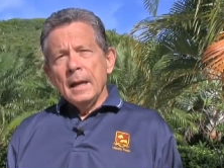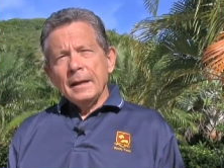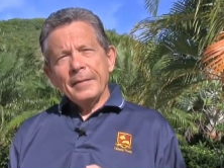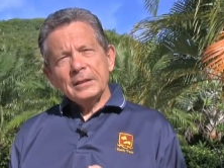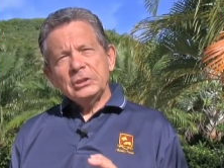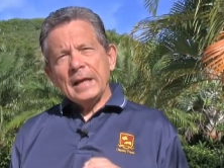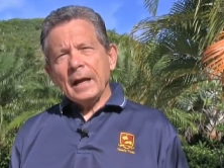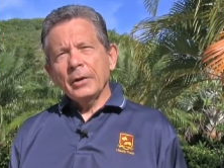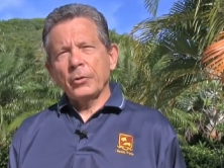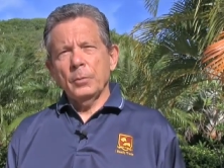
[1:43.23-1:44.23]
Now, the
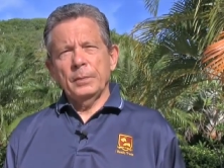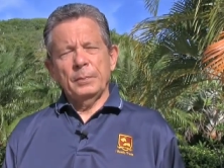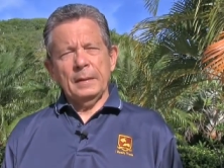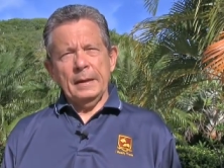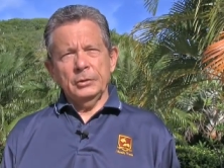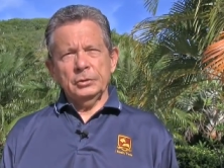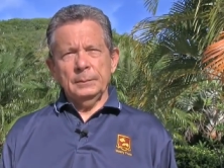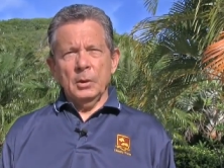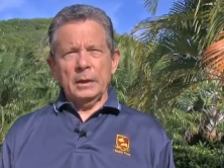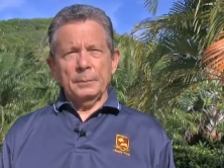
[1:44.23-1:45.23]
second group of players in
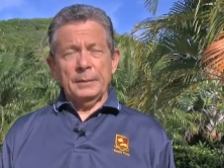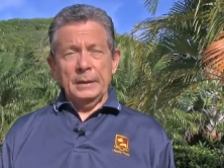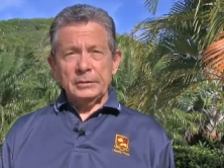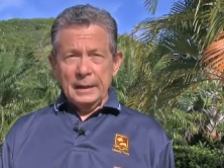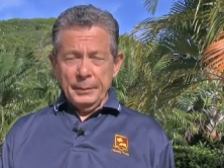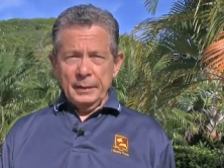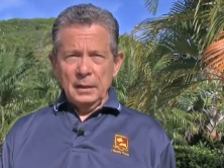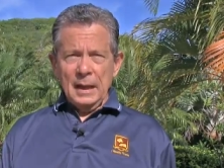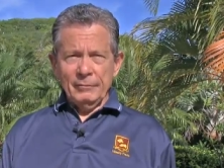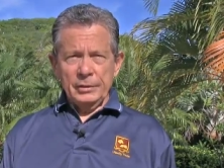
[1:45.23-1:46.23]
the marketplace that I pay a
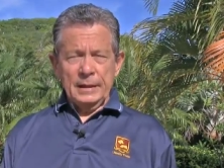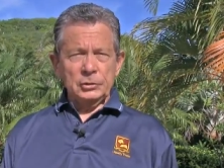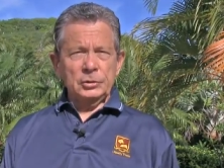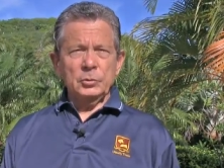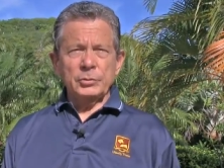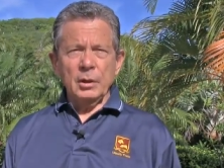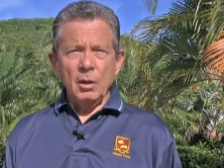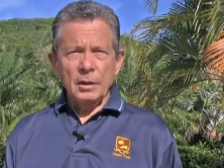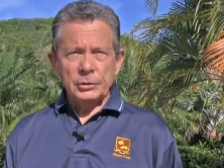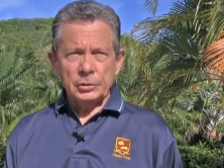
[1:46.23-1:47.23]
lot of attention to are the
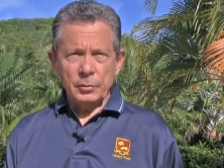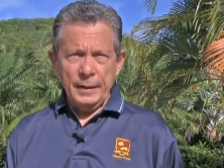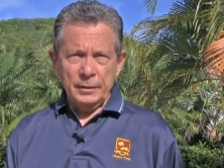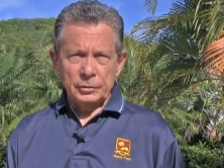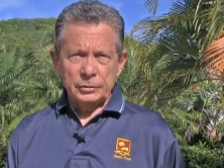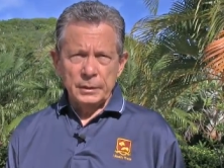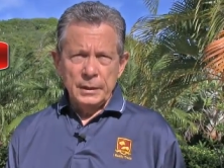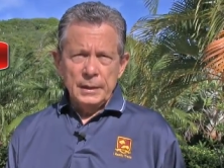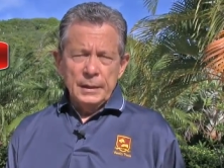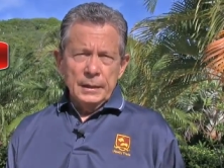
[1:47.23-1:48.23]
large traders.
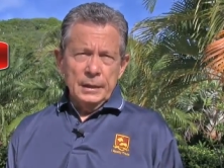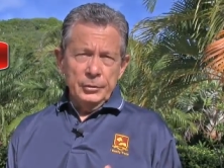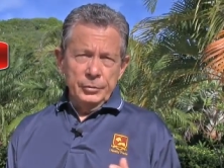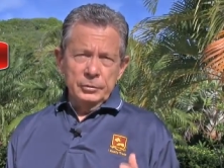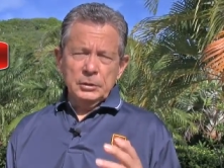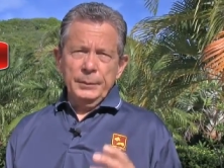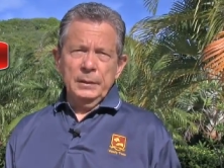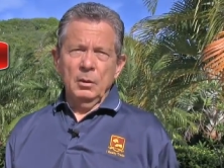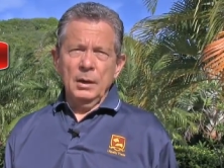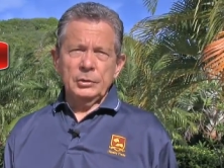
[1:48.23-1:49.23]
It used to be
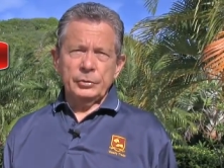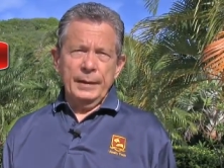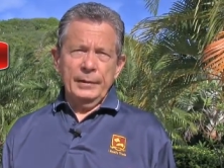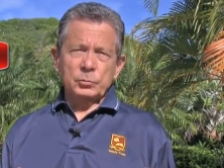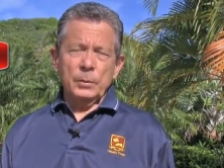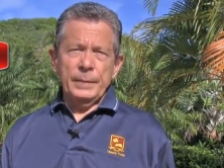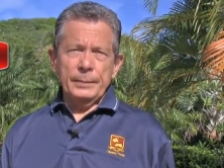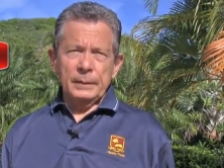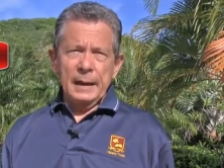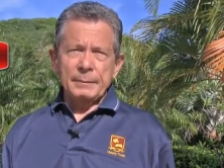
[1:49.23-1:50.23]
large traders were
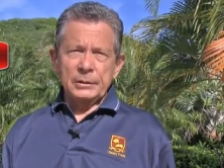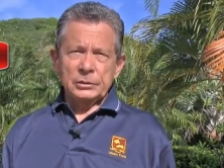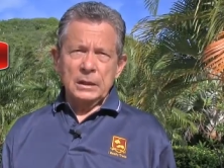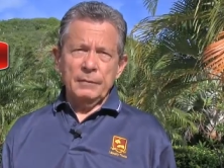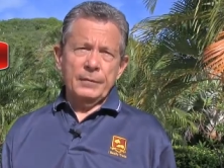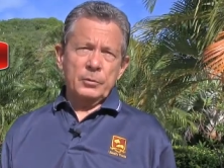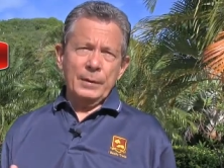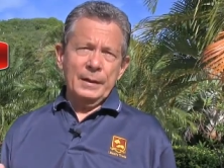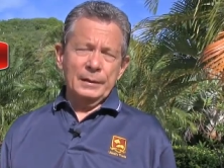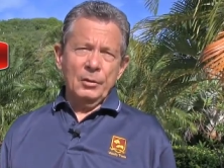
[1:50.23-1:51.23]
people like myself that
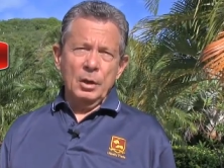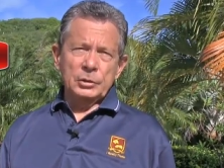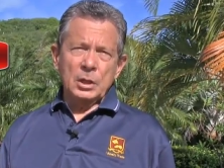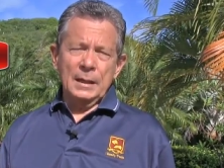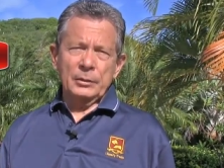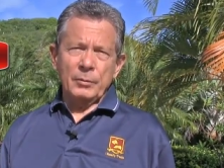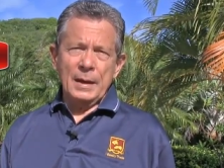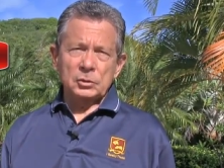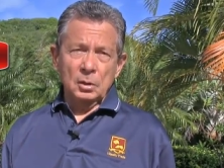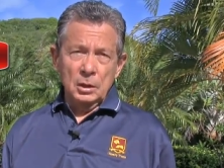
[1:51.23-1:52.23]
traded in large
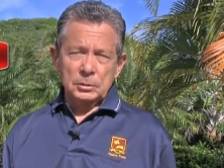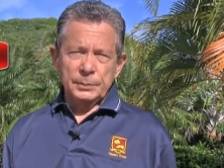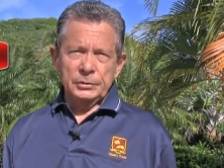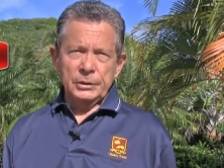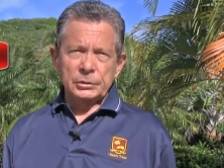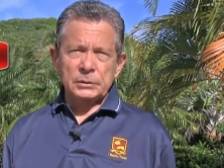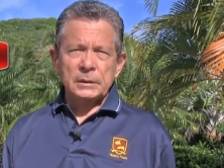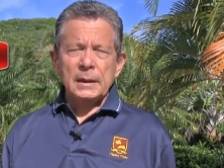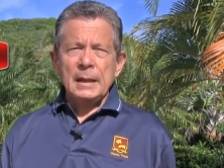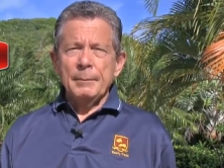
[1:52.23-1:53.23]
contracts, large positions.
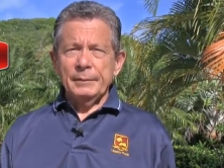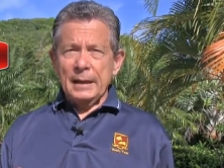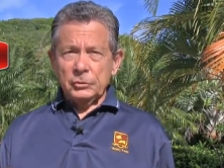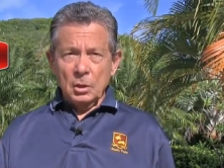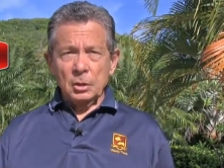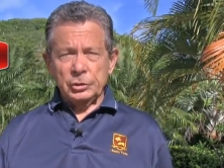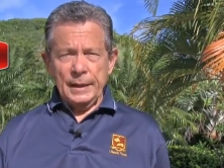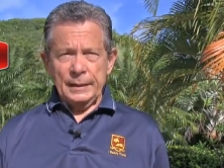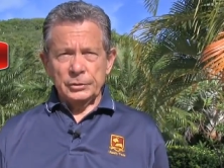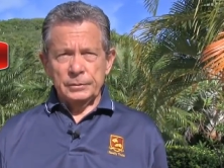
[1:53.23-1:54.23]
But that's all
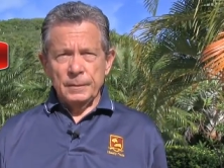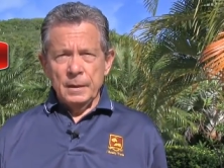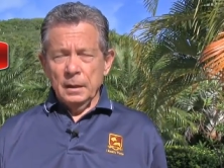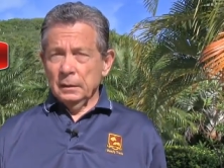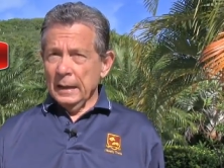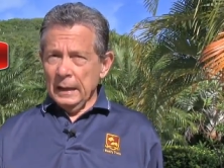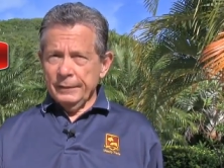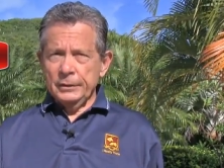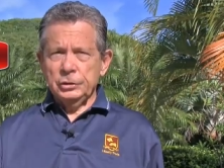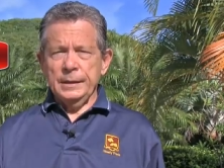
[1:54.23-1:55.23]
changed. A lot of
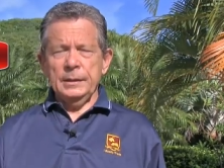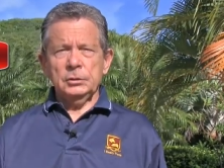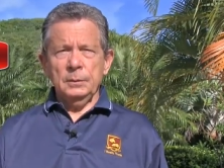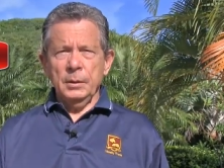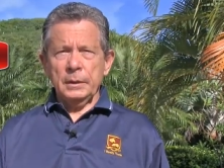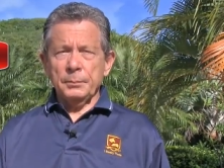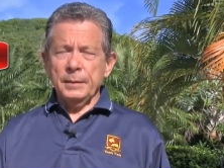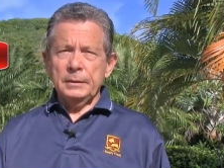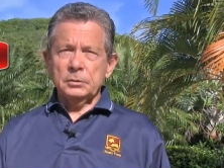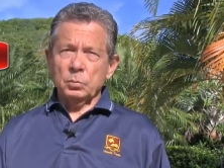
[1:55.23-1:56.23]
things change in the
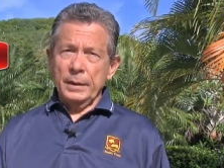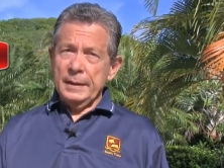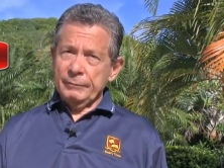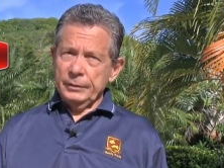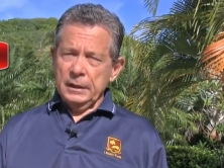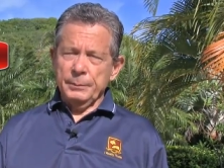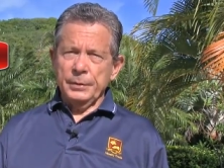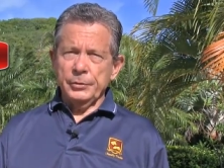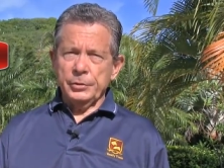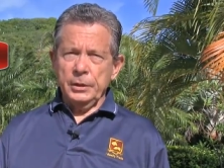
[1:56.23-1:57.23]
marketplace. That's why you have to keep
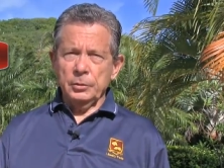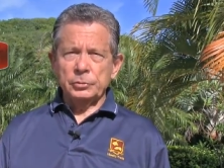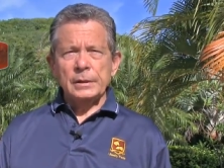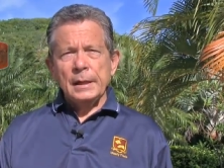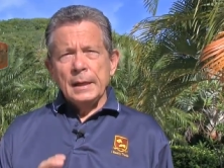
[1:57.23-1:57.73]
on your toes.